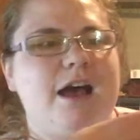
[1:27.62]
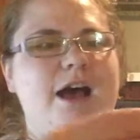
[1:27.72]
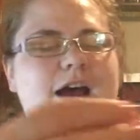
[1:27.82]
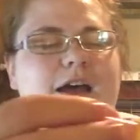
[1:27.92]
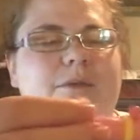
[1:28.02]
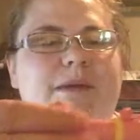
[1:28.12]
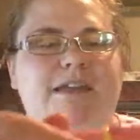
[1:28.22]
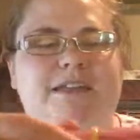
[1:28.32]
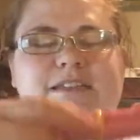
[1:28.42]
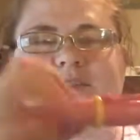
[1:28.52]

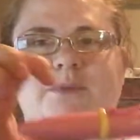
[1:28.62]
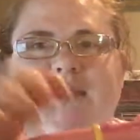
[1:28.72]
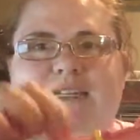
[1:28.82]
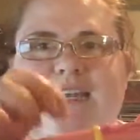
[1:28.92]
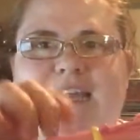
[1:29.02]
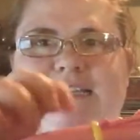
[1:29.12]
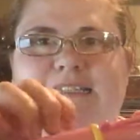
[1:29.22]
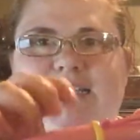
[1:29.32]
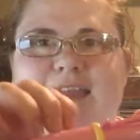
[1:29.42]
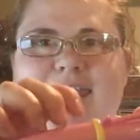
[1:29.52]
And it is a really
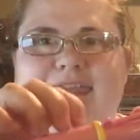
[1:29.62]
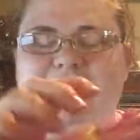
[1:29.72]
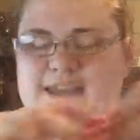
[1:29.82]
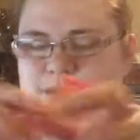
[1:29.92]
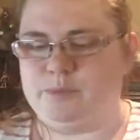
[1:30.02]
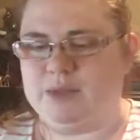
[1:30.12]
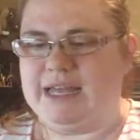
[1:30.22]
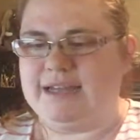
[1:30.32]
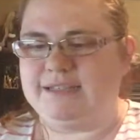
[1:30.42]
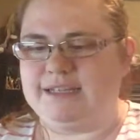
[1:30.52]
nice thick
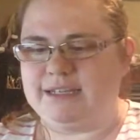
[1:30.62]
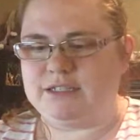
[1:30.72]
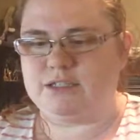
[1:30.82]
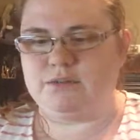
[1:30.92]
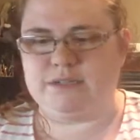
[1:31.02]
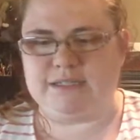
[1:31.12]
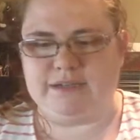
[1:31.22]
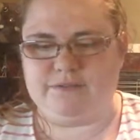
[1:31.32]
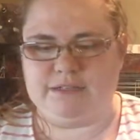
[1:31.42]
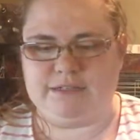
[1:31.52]
plastic, so it's
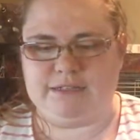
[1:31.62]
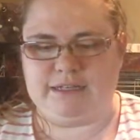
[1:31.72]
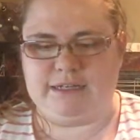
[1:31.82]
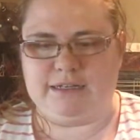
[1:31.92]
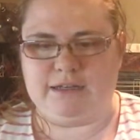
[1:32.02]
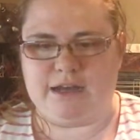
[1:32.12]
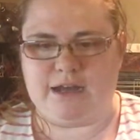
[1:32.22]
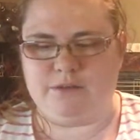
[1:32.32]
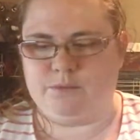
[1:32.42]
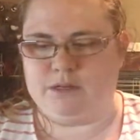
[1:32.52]
definitely
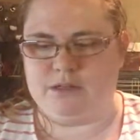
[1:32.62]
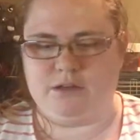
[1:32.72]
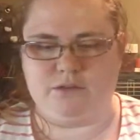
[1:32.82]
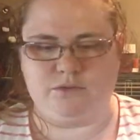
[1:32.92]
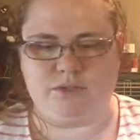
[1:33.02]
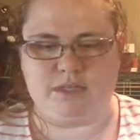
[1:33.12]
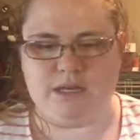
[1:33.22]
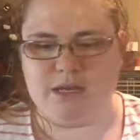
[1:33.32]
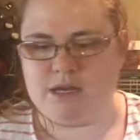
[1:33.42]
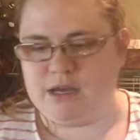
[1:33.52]
not one of those,
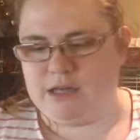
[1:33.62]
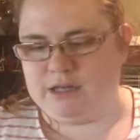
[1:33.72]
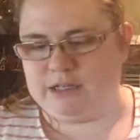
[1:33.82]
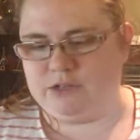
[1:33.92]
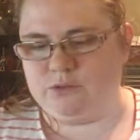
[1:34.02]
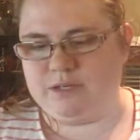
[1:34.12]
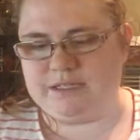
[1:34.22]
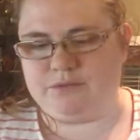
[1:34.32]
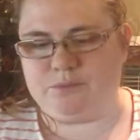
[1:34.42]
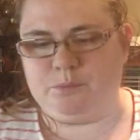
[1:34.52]
like you're
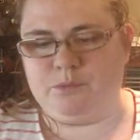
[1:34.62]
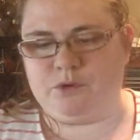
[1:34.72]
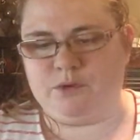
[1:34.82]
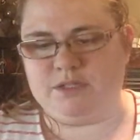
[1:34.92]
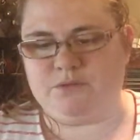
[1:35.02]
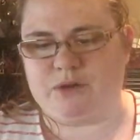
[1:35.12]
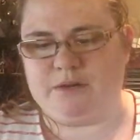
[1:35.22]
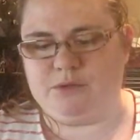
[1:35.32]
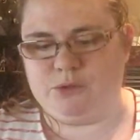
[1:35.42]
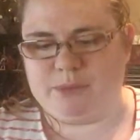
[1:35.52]
always
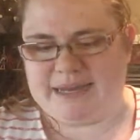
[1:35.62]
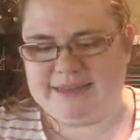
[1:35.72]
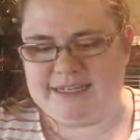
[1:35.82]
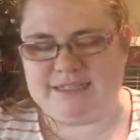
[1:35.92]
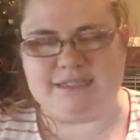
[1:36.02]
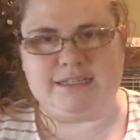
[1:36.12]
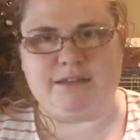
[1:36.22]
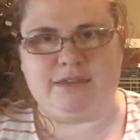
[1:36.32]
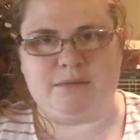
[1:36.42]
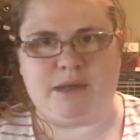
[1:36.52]
afraid when you buy things
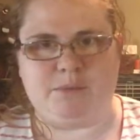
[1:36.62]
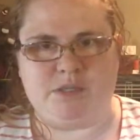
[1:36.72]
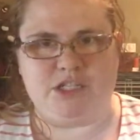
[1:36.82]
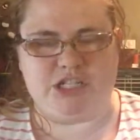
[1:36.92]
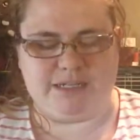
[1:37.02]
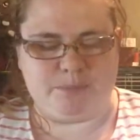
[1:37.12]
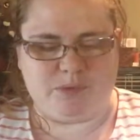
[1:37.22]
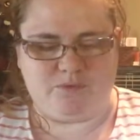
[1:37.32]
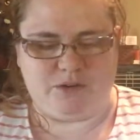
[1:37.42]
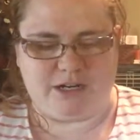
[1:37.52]
that they might be cheap
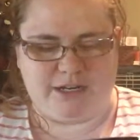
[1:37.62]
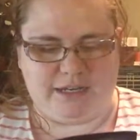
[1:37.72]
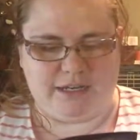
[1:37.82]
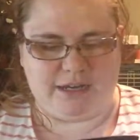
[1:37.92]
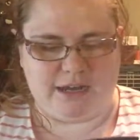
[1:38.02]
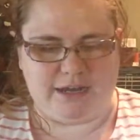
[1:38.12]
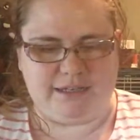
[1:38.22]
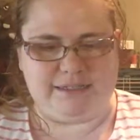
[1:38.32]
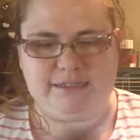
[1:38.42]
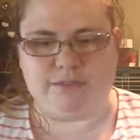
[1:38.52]
and very
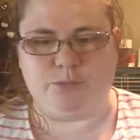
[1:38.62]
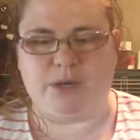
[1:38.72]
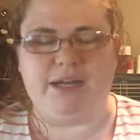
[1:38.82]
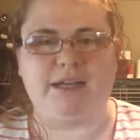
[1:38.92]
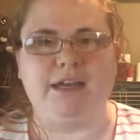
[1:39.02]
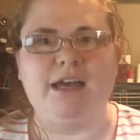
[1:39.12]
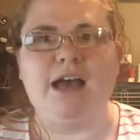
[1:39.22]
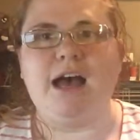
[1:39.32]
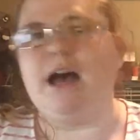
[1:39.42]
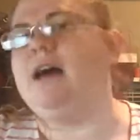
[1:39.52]
easy to break.
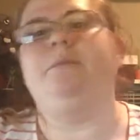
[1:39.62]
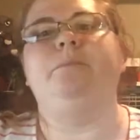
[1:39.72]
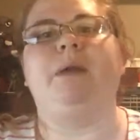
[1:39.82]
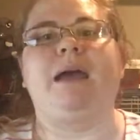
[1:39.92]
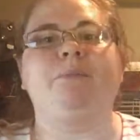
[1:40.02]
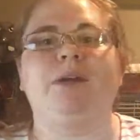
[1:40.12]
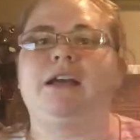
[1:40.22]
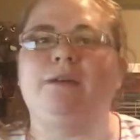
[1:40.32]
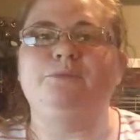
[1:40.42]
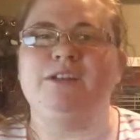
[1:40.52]
But I'm pretty
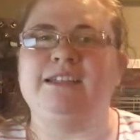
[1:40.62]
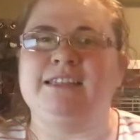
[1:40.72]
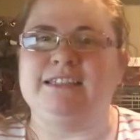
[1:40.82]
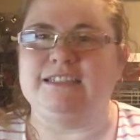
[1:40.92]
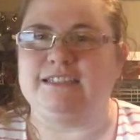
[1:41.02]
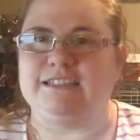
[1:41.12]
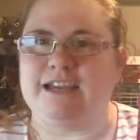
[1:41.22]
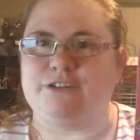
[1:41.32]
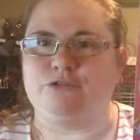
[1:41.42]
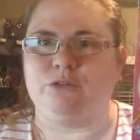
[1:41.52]
confident that this is
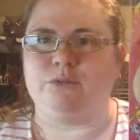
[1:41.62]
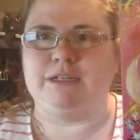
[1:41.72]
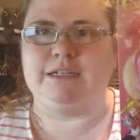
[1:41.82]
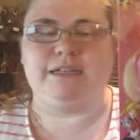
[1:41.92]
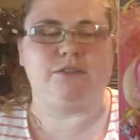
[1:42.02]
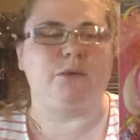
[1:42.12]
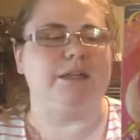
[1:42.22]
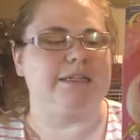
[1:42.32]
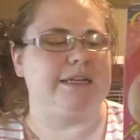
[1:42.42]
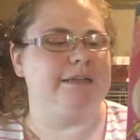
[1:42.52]
actually really nice
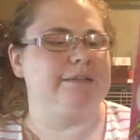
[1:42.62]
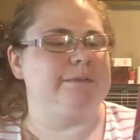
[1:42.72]
quality.